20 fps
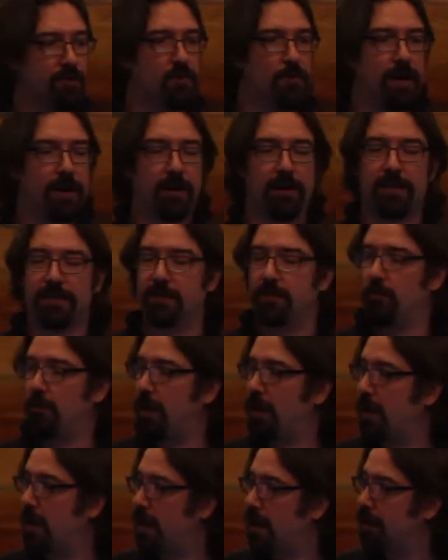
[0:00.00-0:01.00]
numerics and
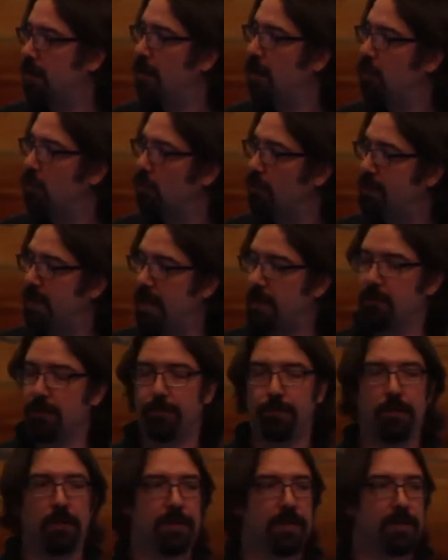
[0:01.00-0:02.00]
whatnot, will be able
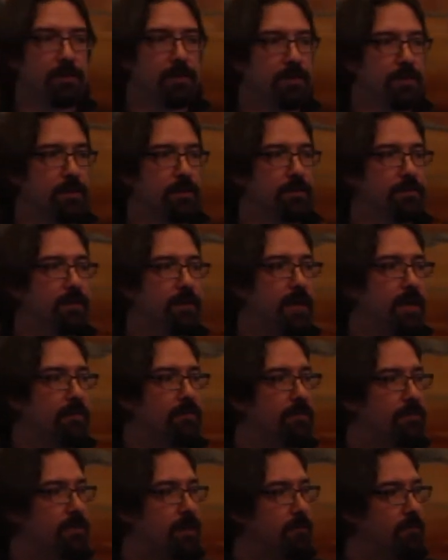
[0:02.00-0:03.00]
to plug into this and
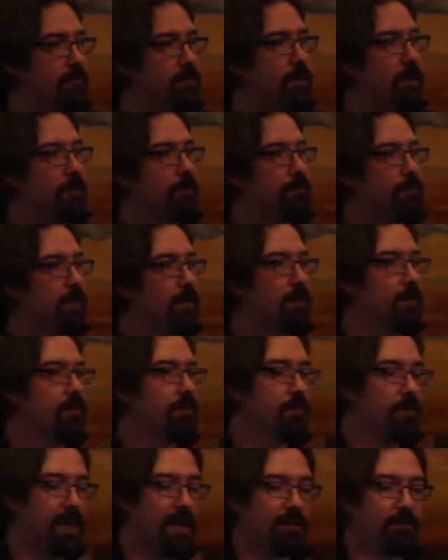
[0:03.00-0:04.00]
have the same thing.
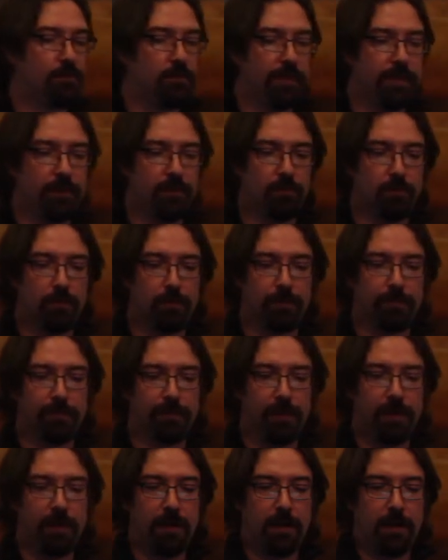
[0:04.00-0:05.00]
So that's really cool.
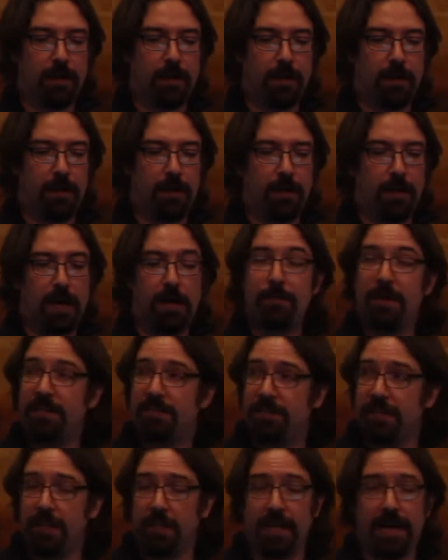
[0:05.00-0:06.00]
Uh, I
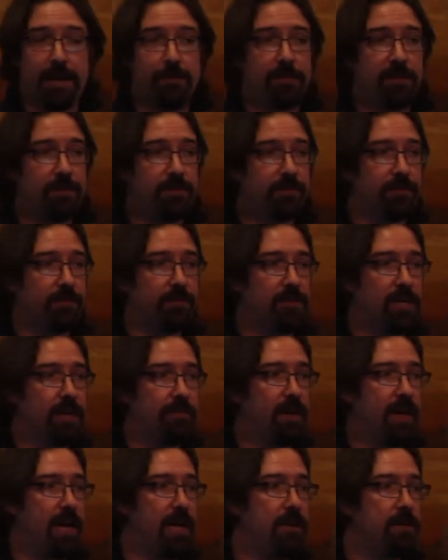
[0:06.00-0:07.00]
mentioned that lambdas in
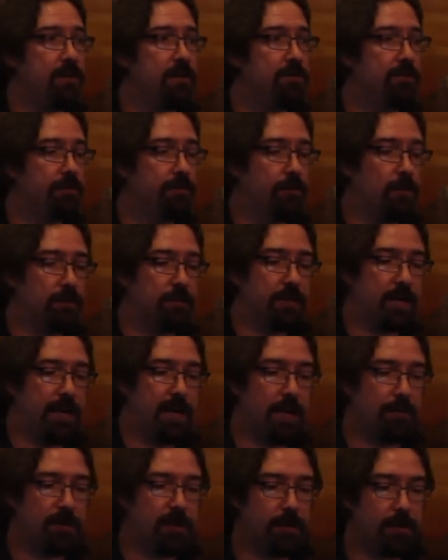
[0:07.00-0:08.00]
Java 8 use Invoke
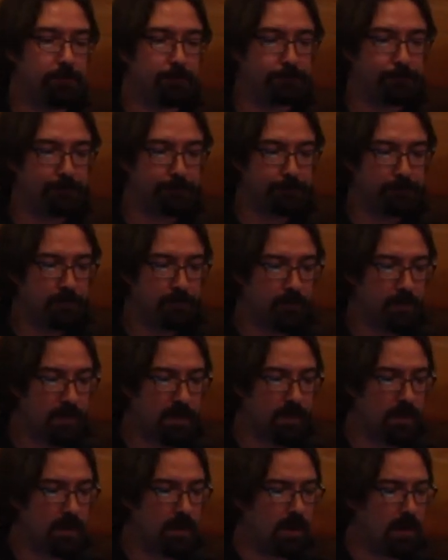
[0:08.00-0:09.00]
Dynamic.
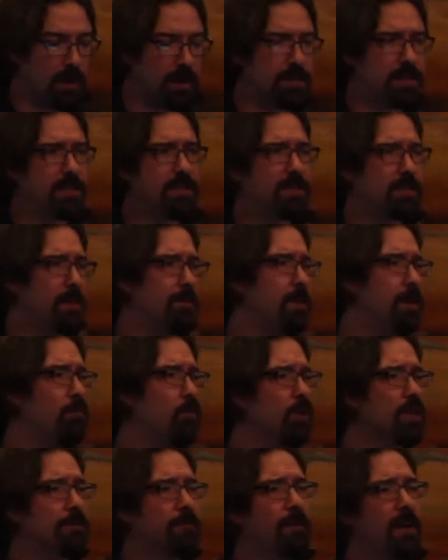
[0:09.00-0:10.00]
Uh, this, it, it, works